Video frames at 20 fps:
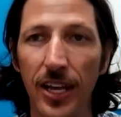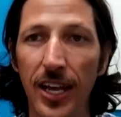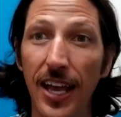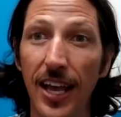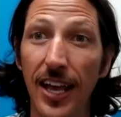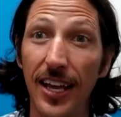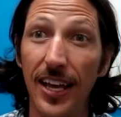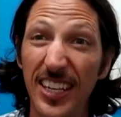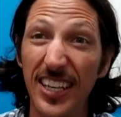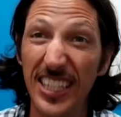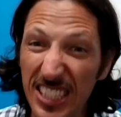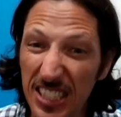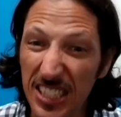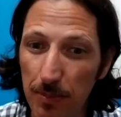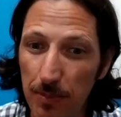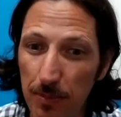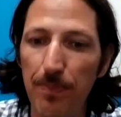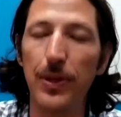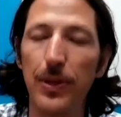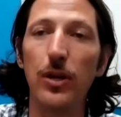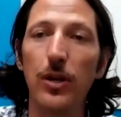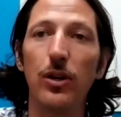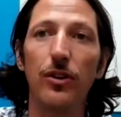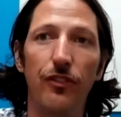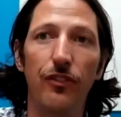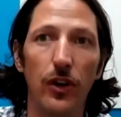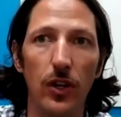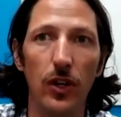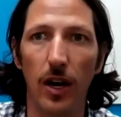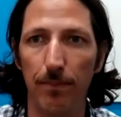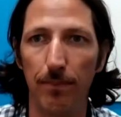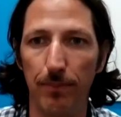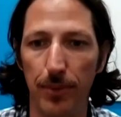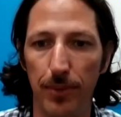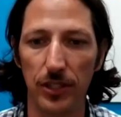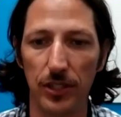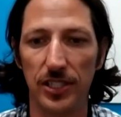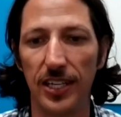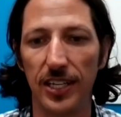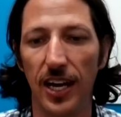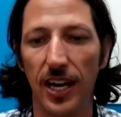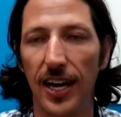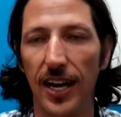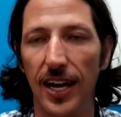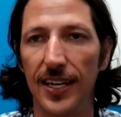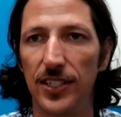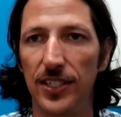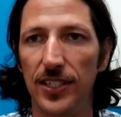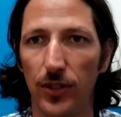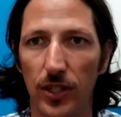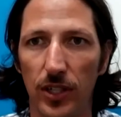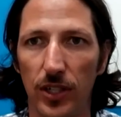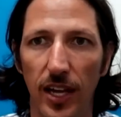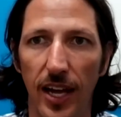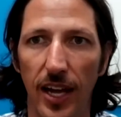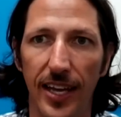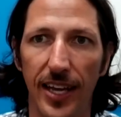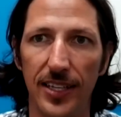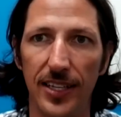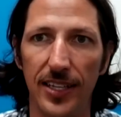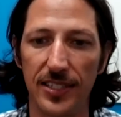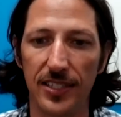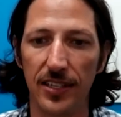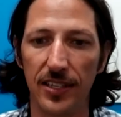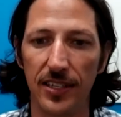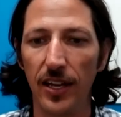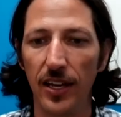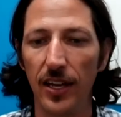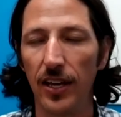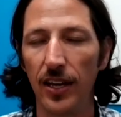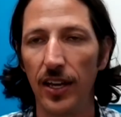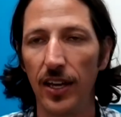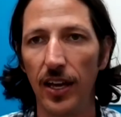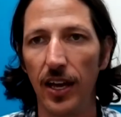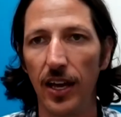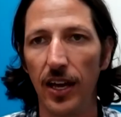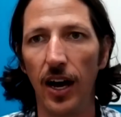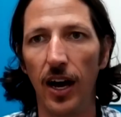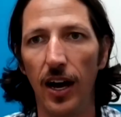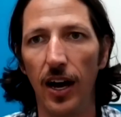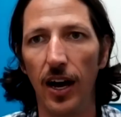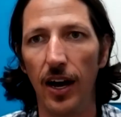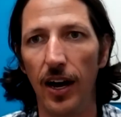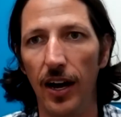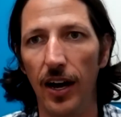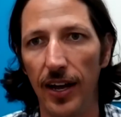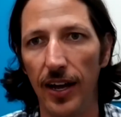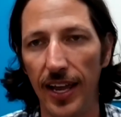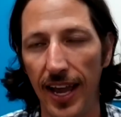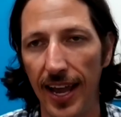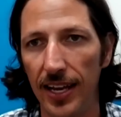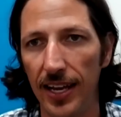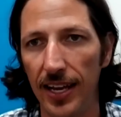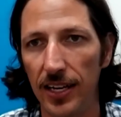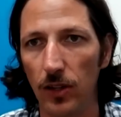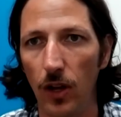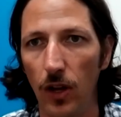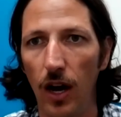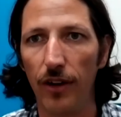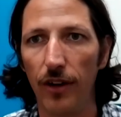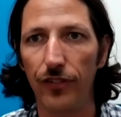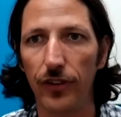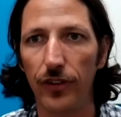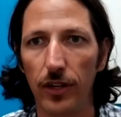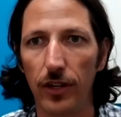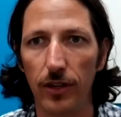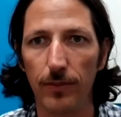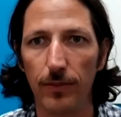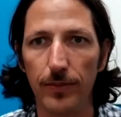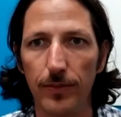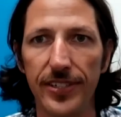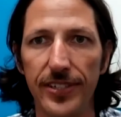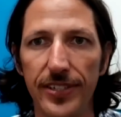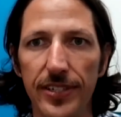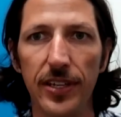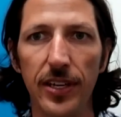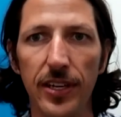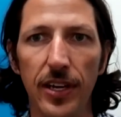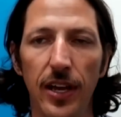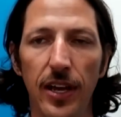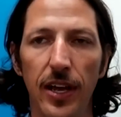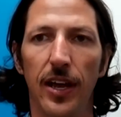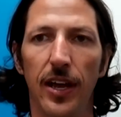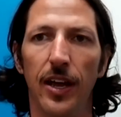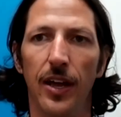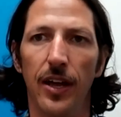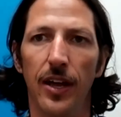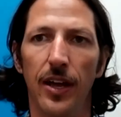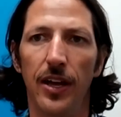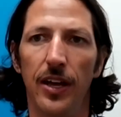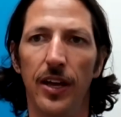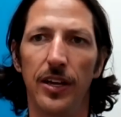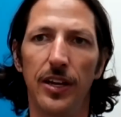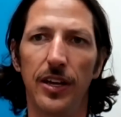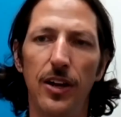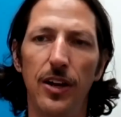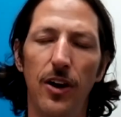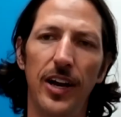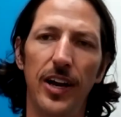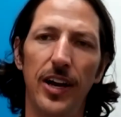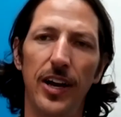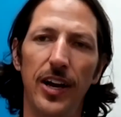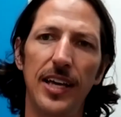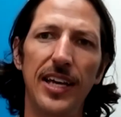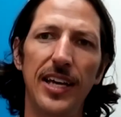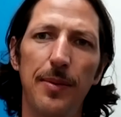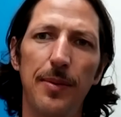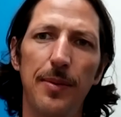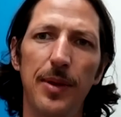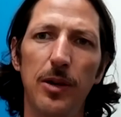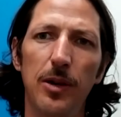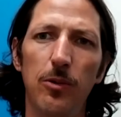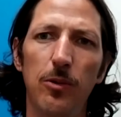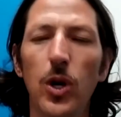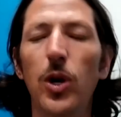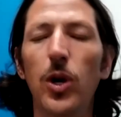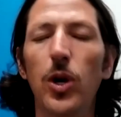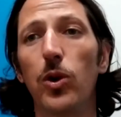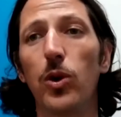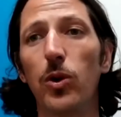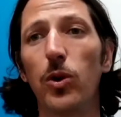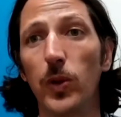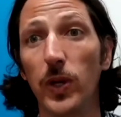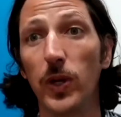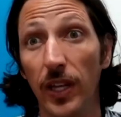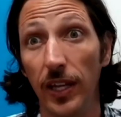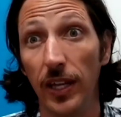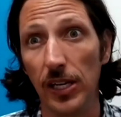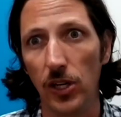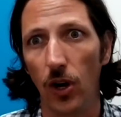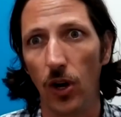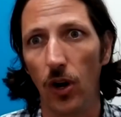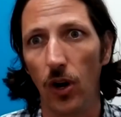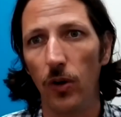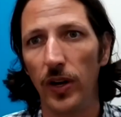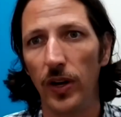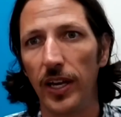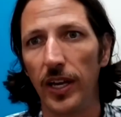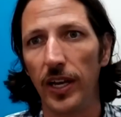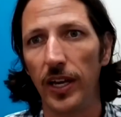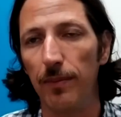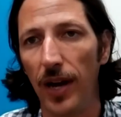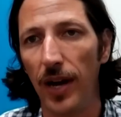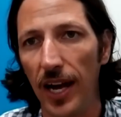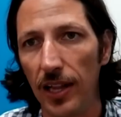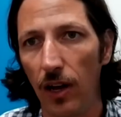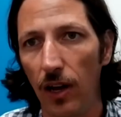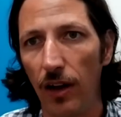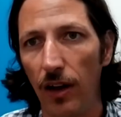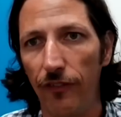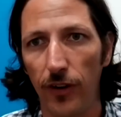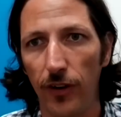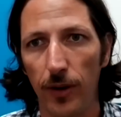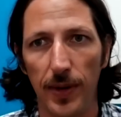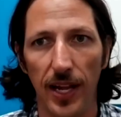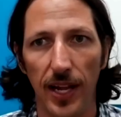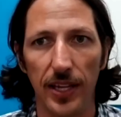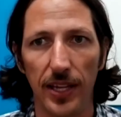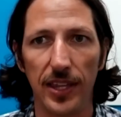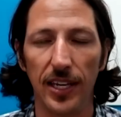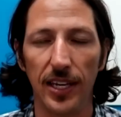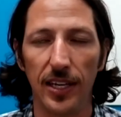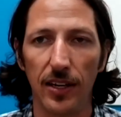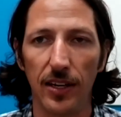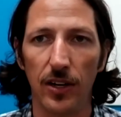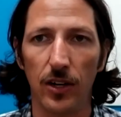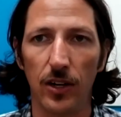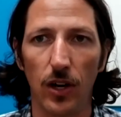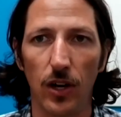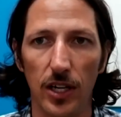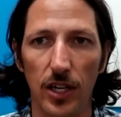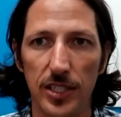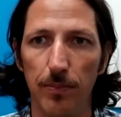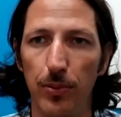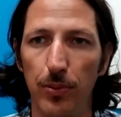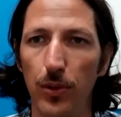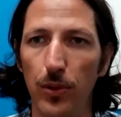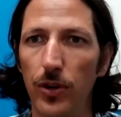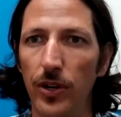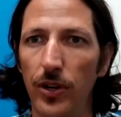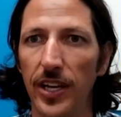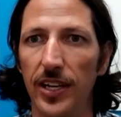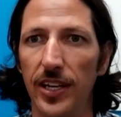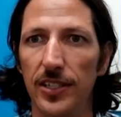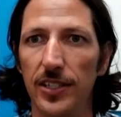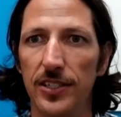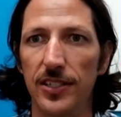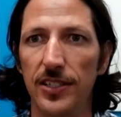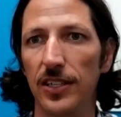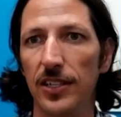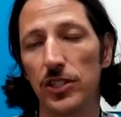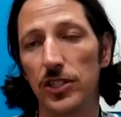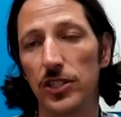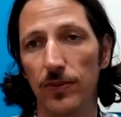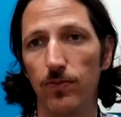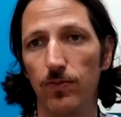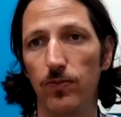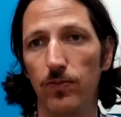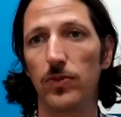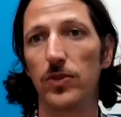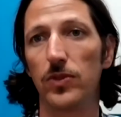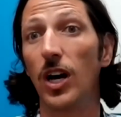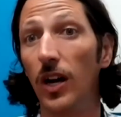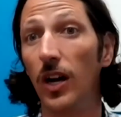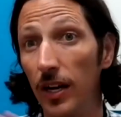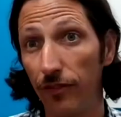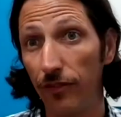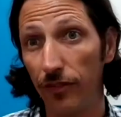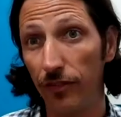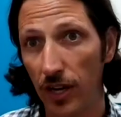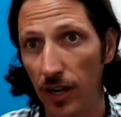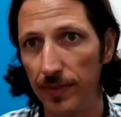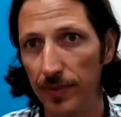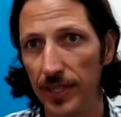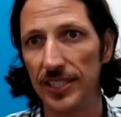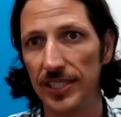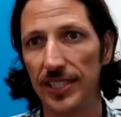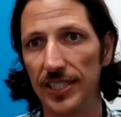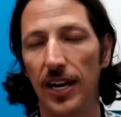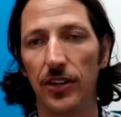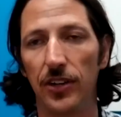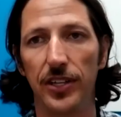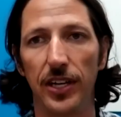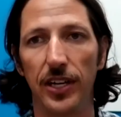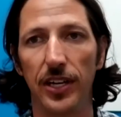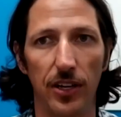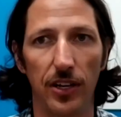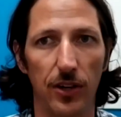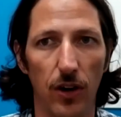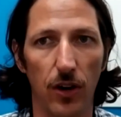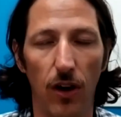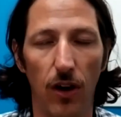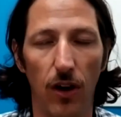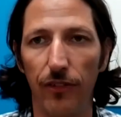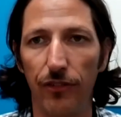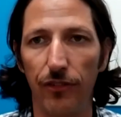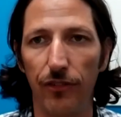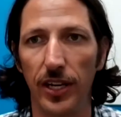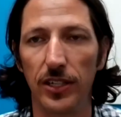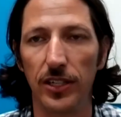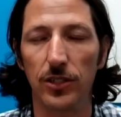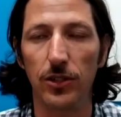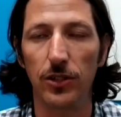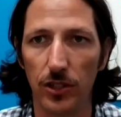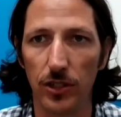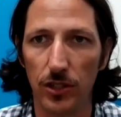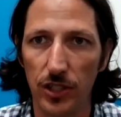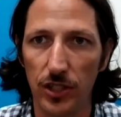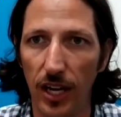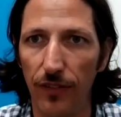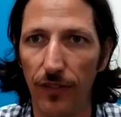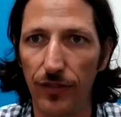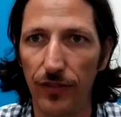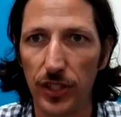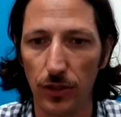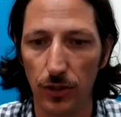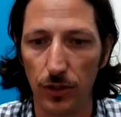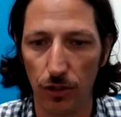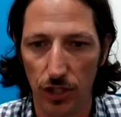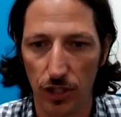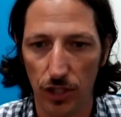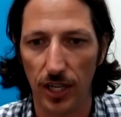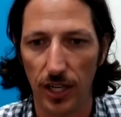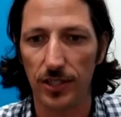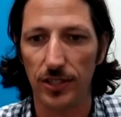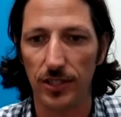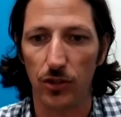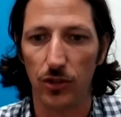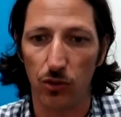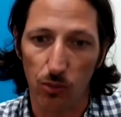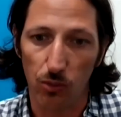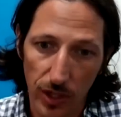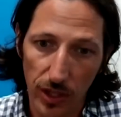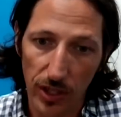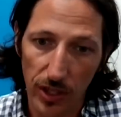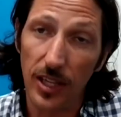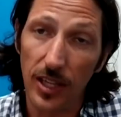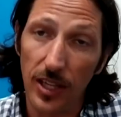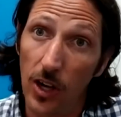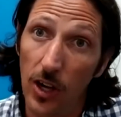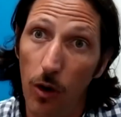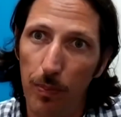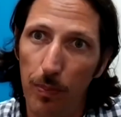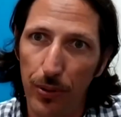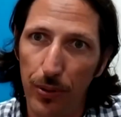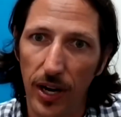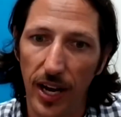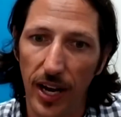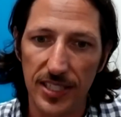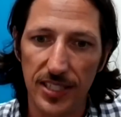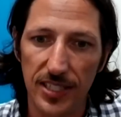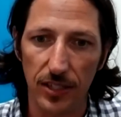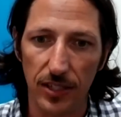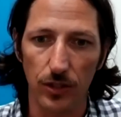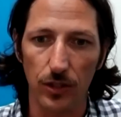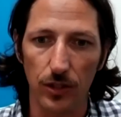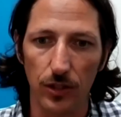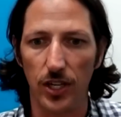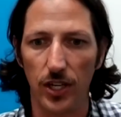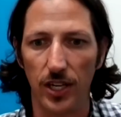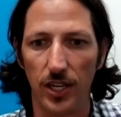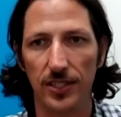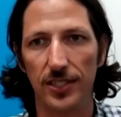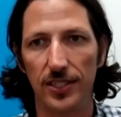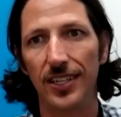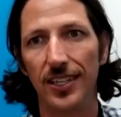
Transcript: It needs to be beautiful on both sides for clients and law firms. And I think, where we're really going in my law firm, and I think across the board, is there's a ton of companies out there that are offering do-it-yourself solutions or really low-price solutions.